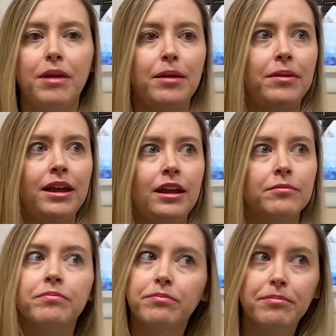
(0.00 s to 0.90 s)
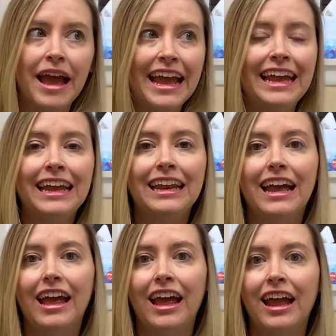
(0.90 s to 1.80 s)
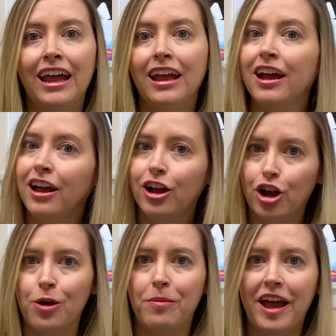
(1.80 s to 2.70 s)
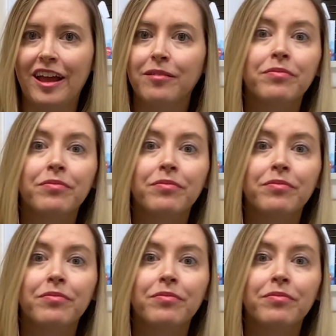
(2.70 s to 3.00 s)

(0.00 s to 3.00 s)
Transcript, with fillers: may mean paying a copay.